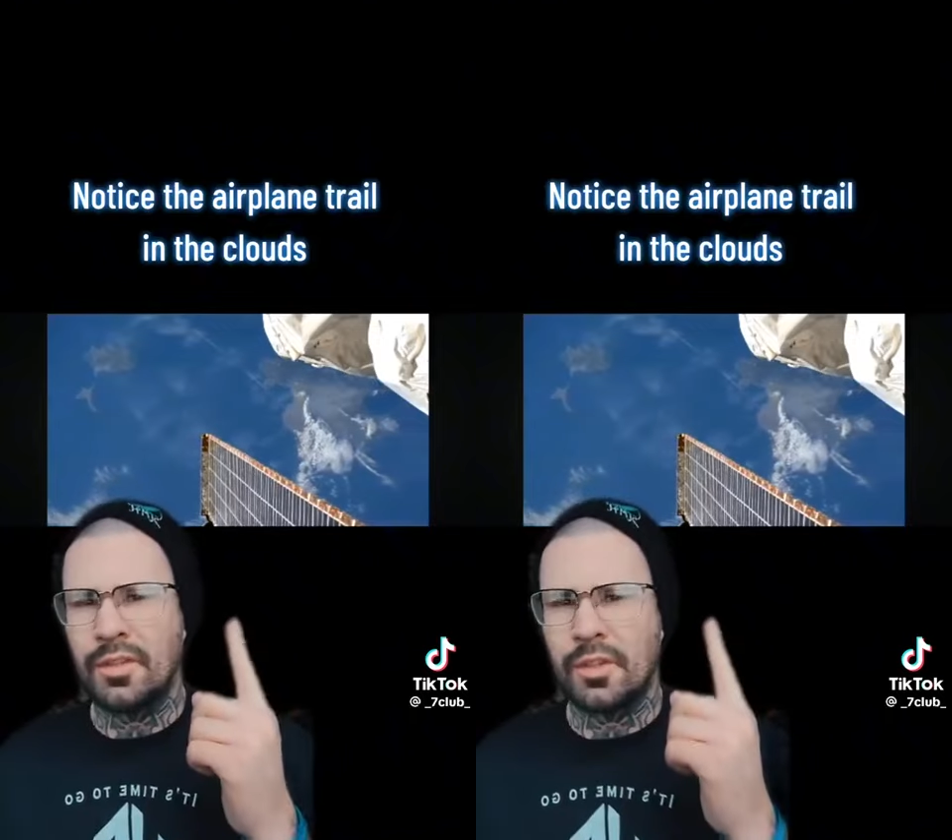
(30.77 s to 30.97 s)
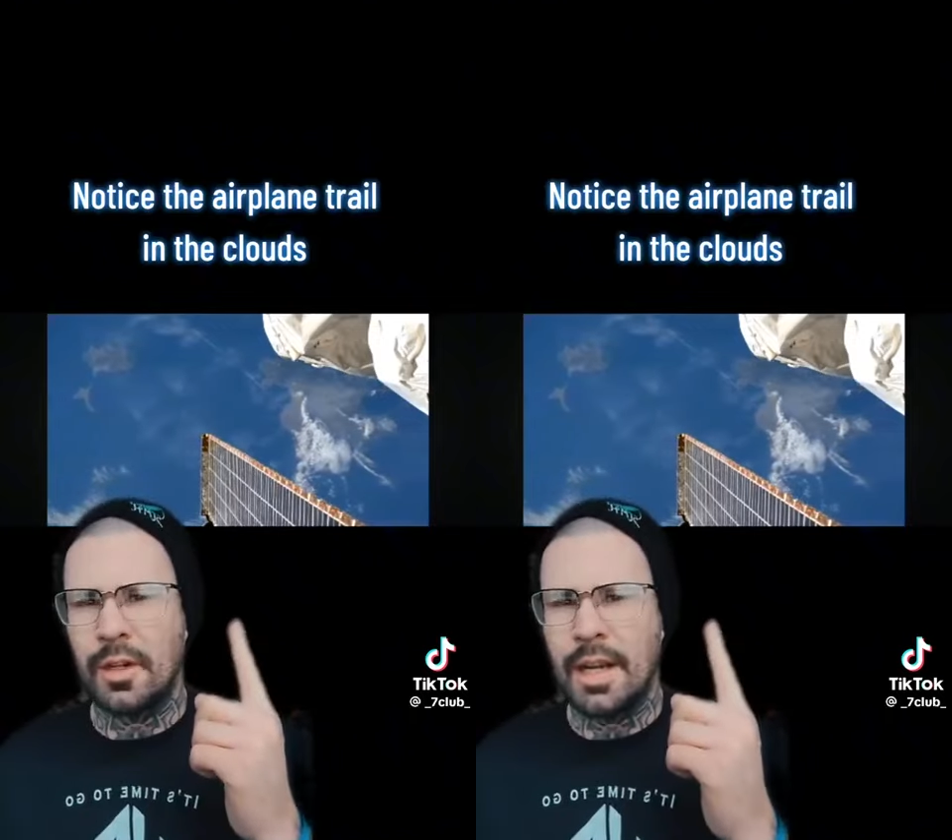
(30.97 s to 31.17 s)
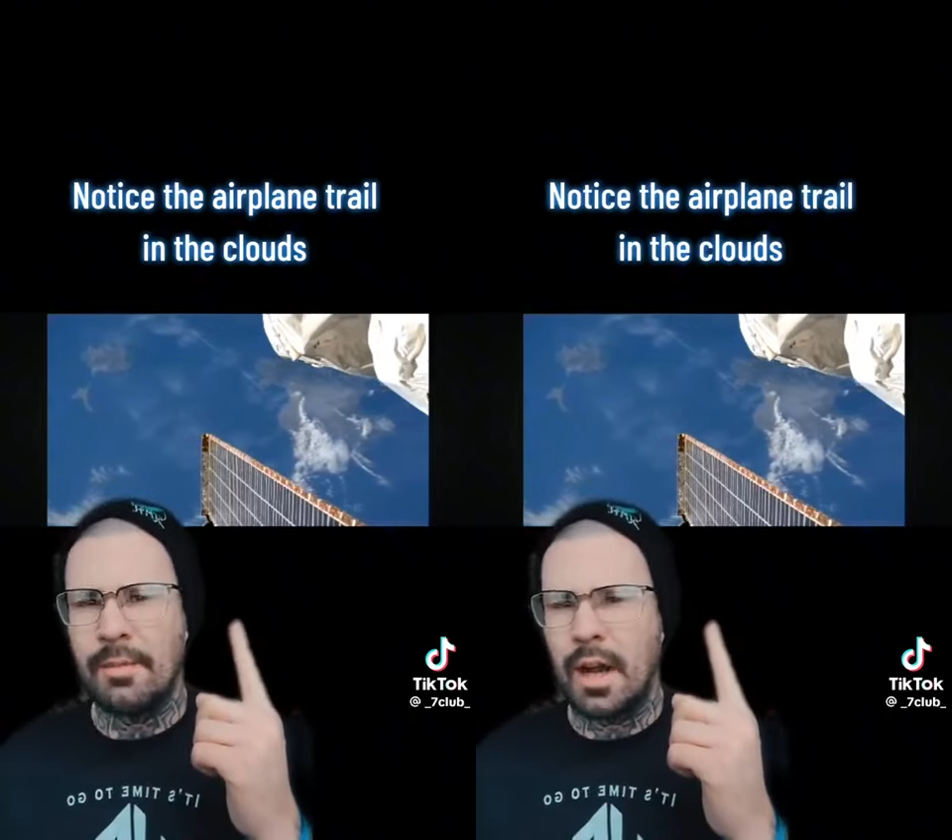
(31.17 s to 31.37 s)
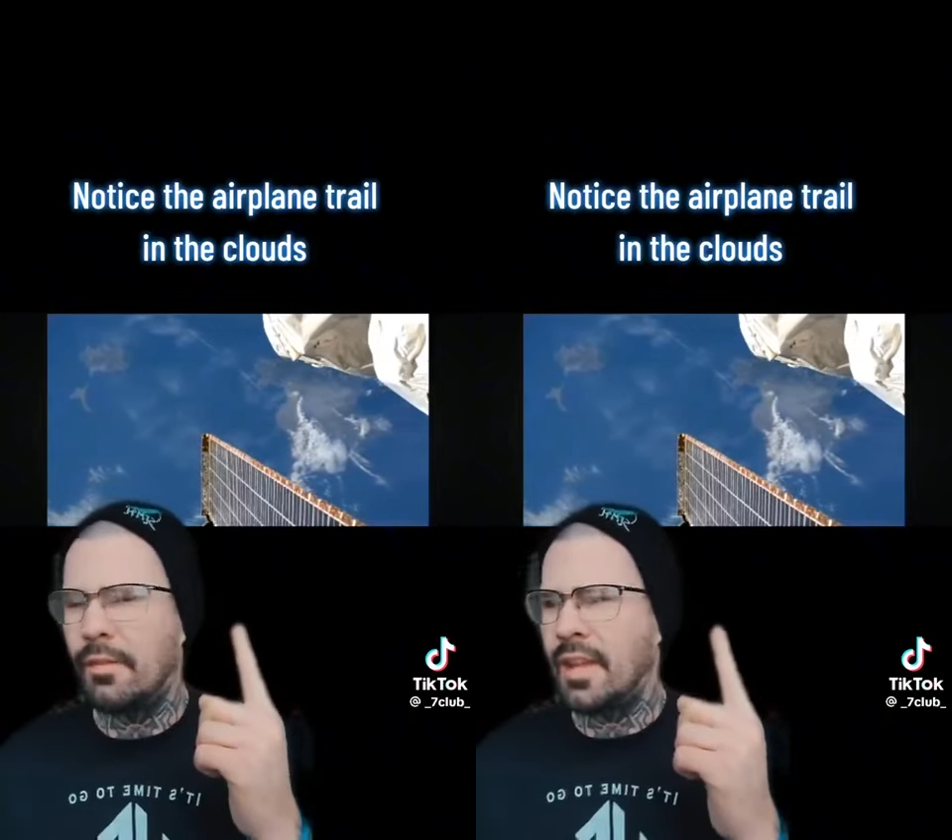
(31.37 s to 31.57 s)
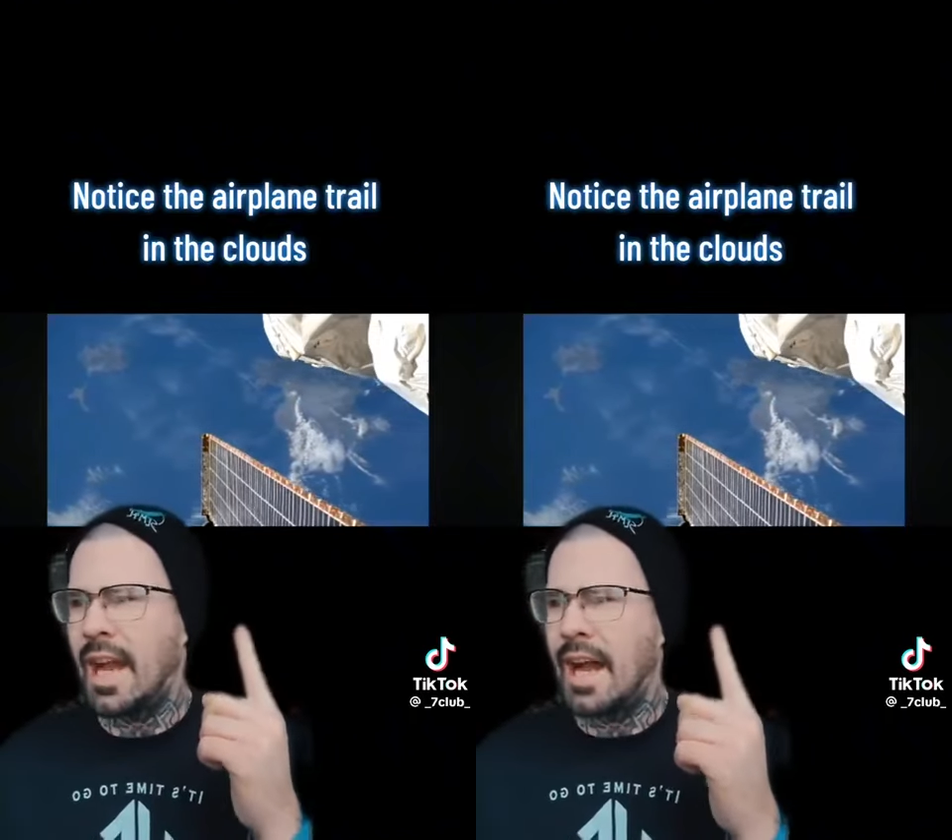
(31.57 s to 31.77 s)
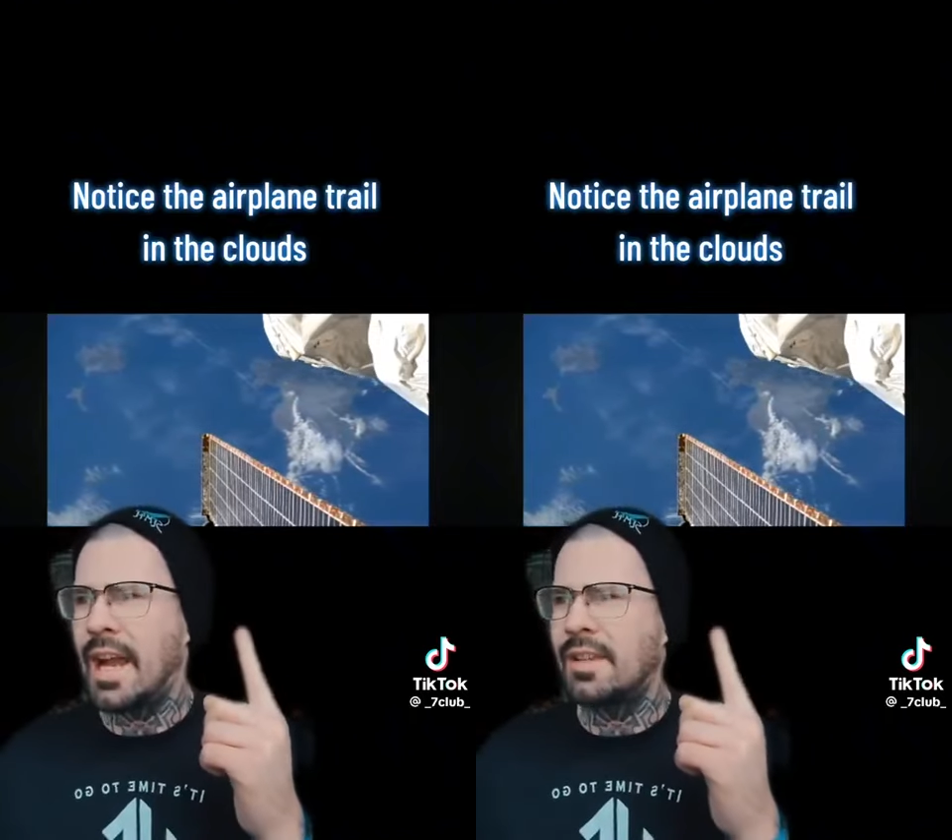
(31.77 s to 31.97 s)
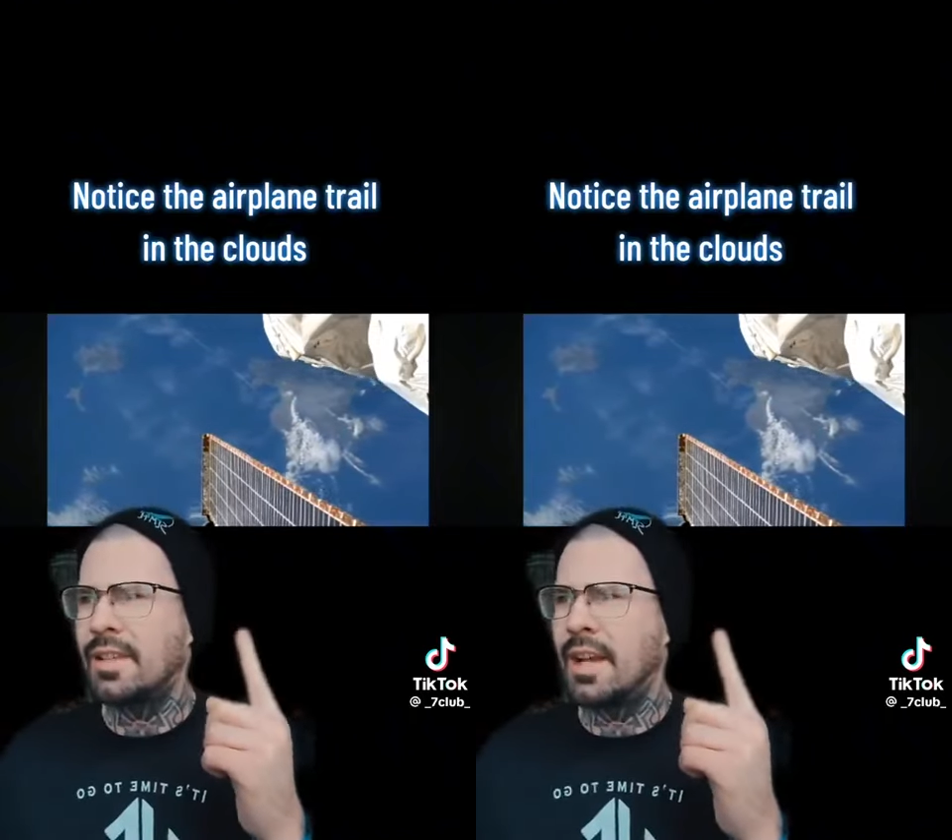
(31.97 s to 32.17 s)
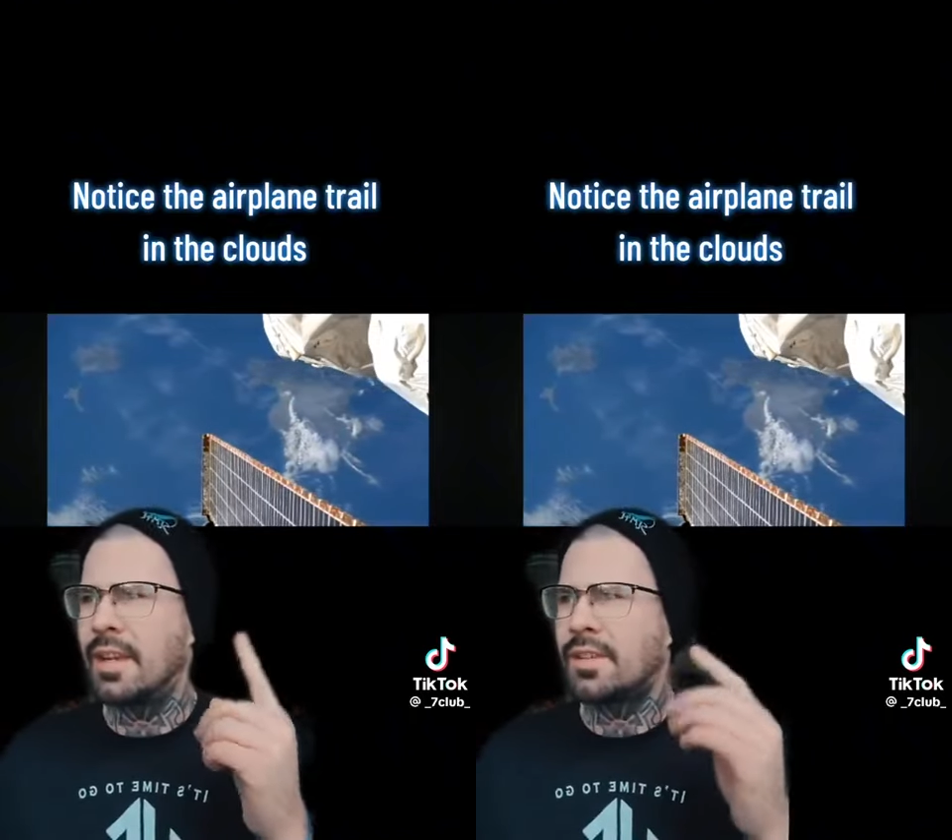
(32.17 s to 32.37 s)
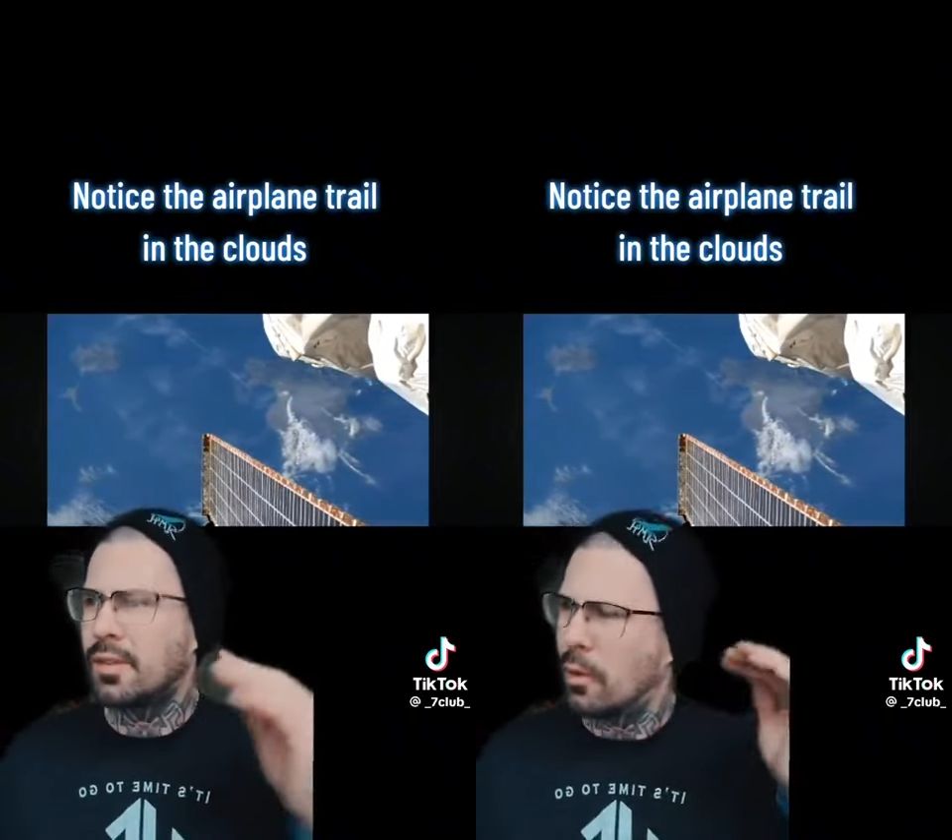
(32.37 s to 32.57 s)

stream of the ISS